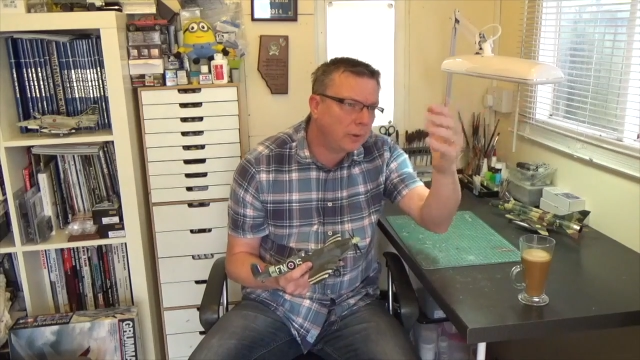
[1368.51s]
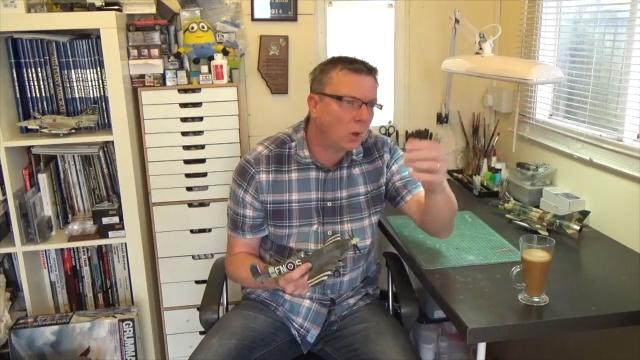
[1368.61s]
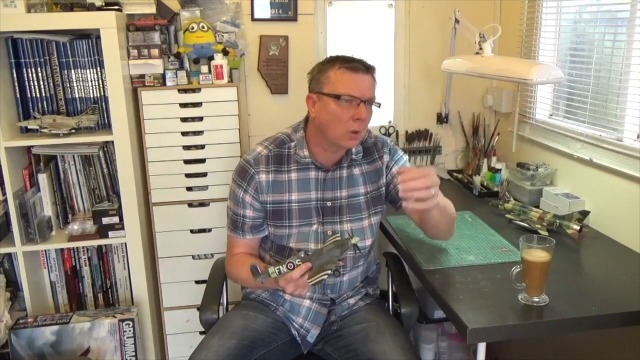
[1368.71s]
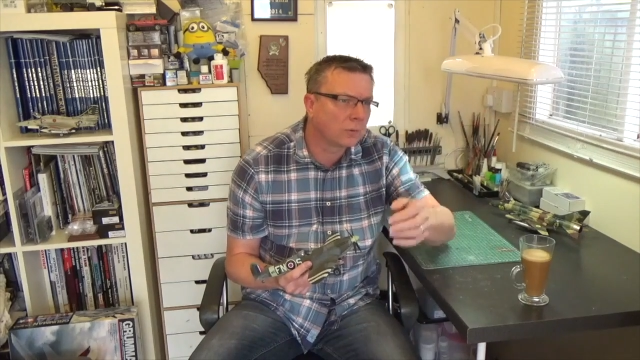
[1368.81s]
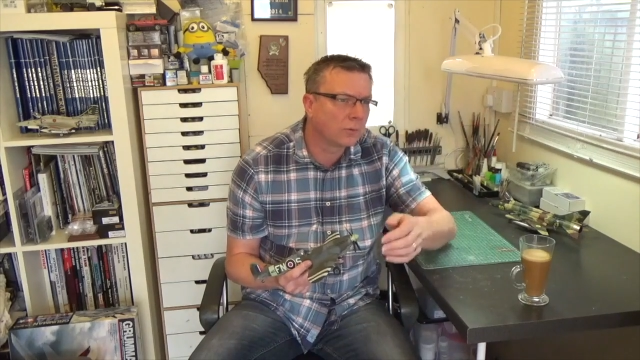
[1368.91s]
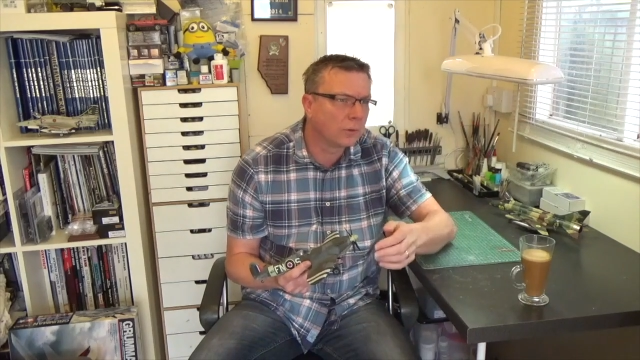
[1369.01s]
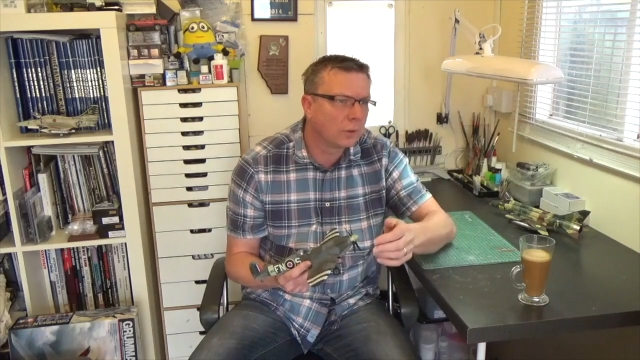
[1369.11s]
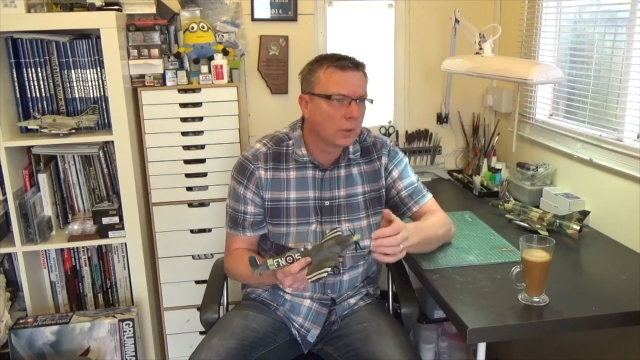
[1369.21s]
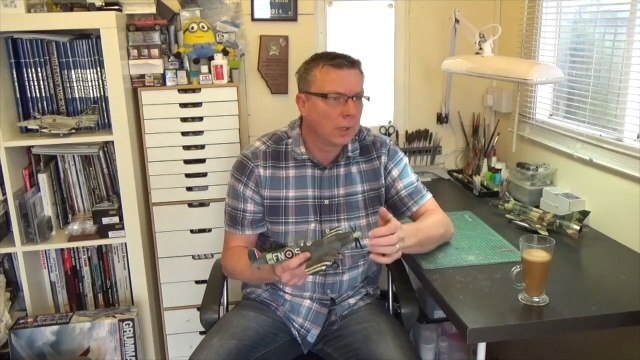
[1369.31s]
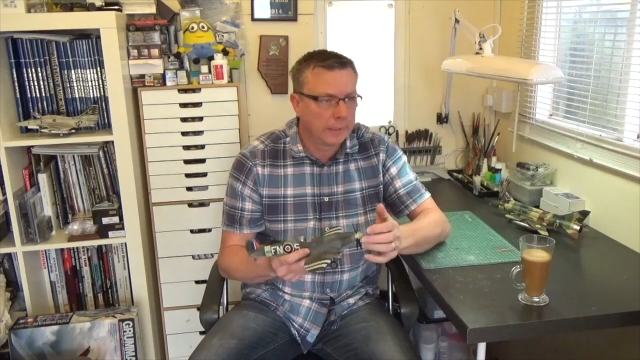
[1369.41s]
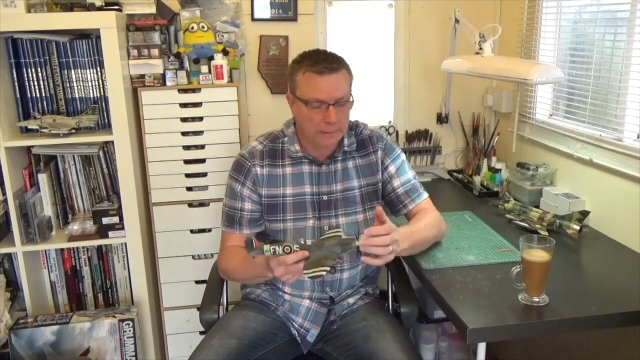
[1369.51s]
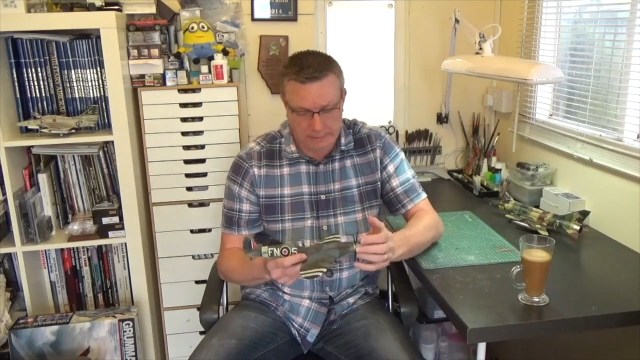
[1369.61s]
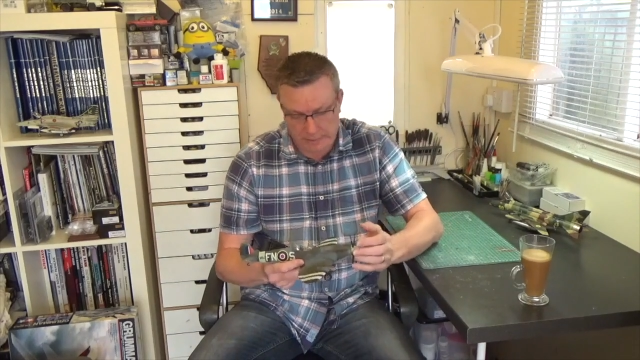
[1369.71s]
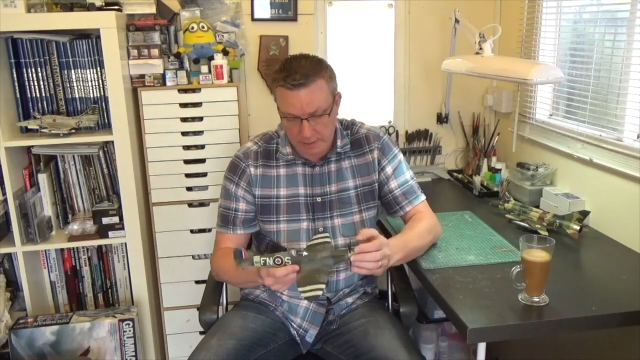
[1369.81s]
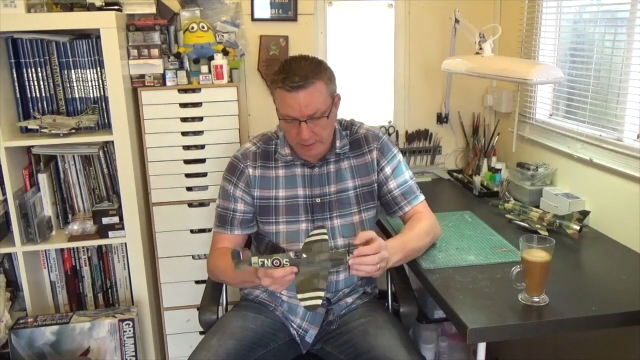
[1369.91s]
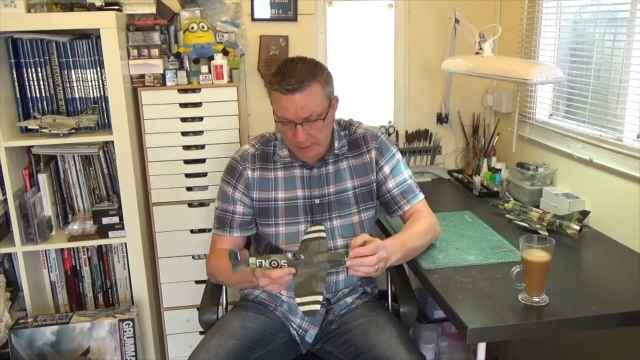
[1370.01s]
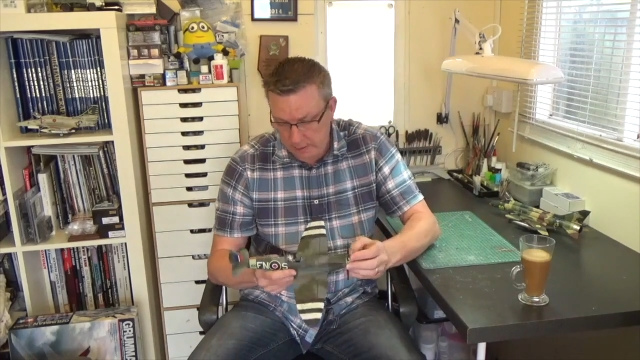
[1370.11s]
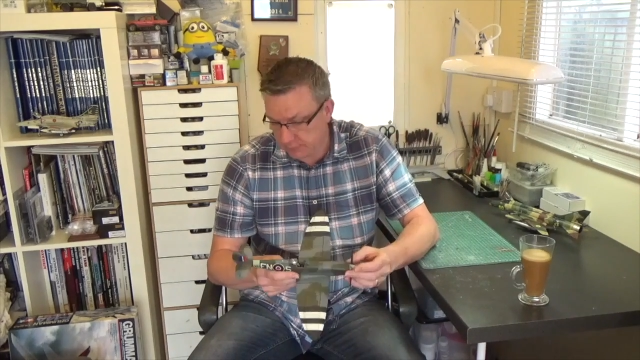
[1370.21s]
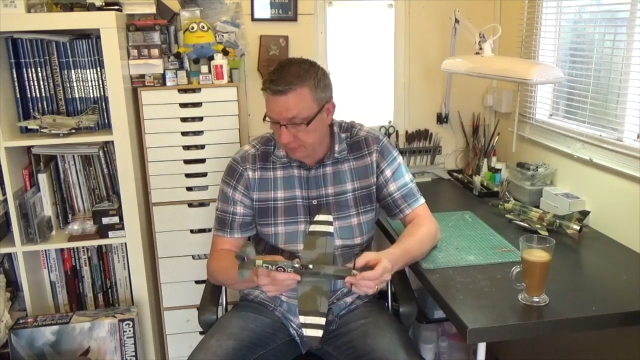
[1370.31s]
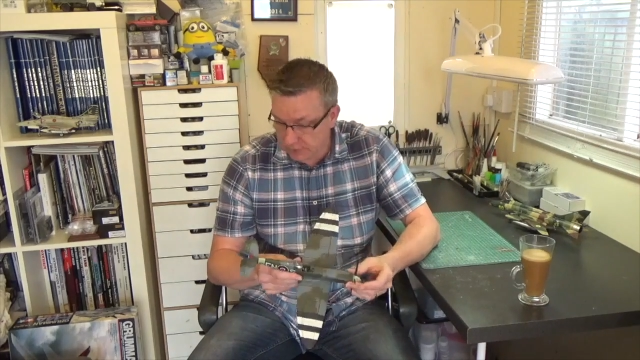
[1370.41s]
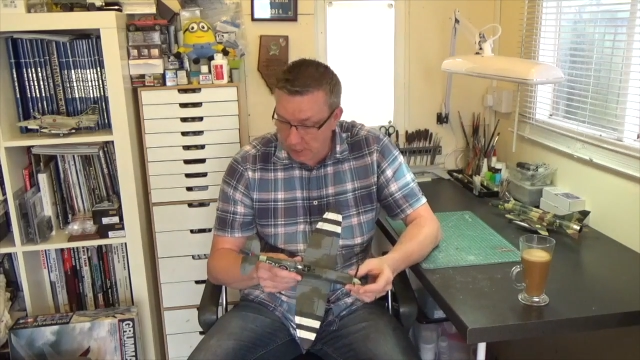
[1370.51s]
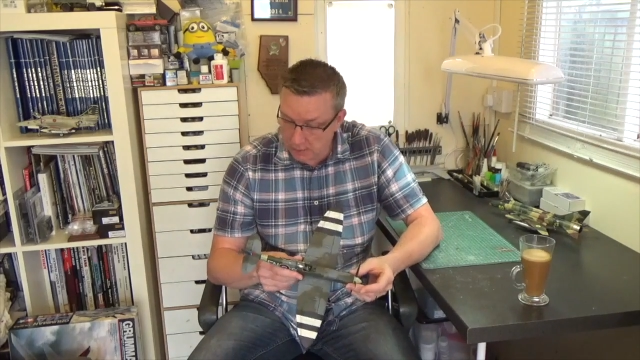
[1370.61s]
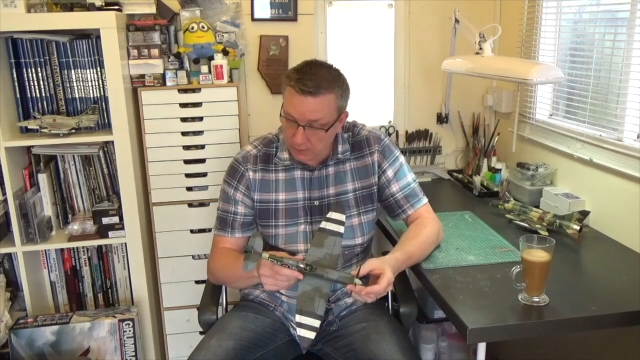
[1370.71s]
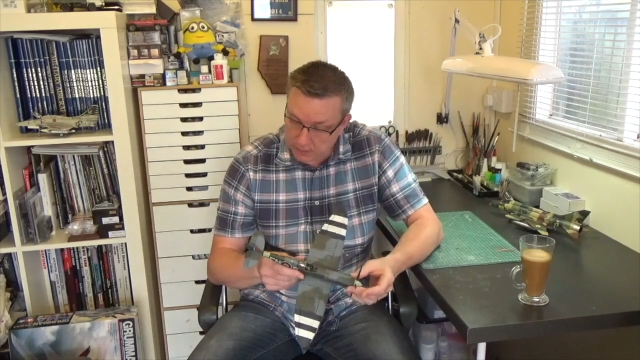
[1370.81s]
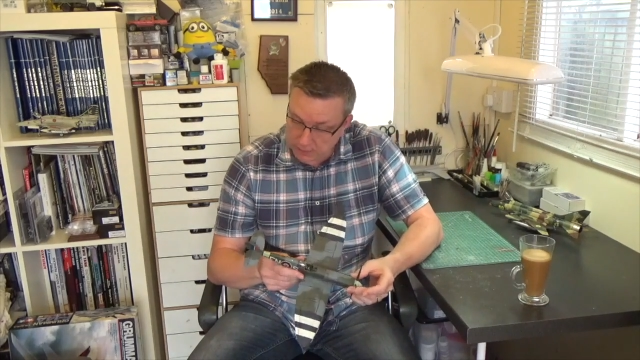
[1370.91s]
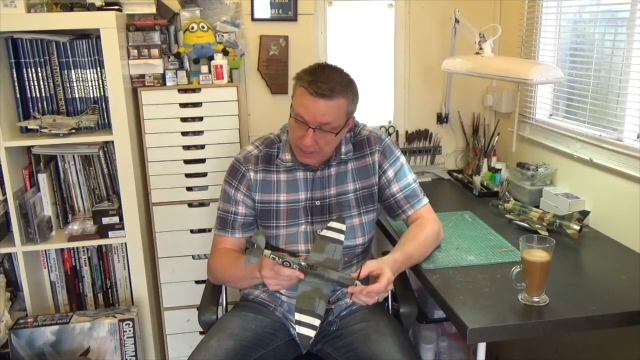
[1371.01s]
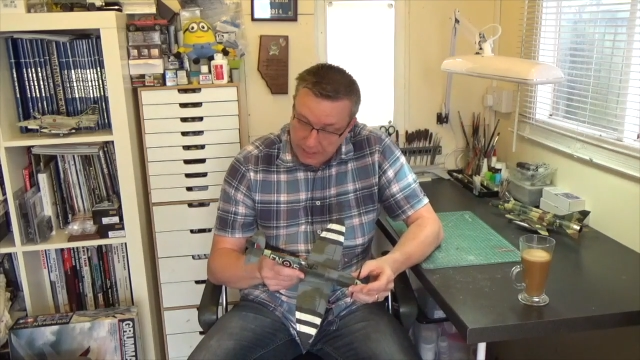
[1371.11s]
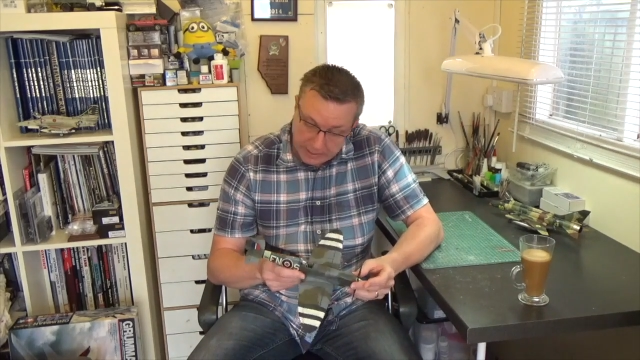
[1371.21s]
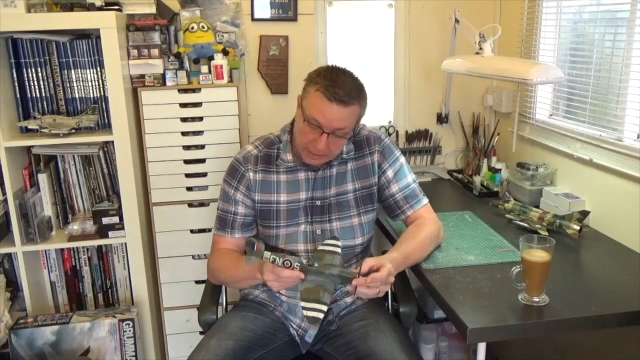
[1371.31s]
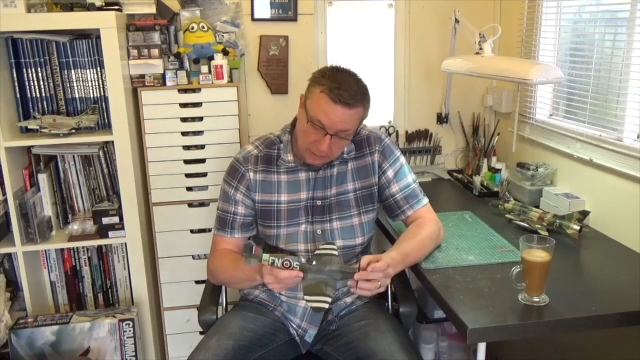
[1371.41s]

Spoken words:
off. So yeah, it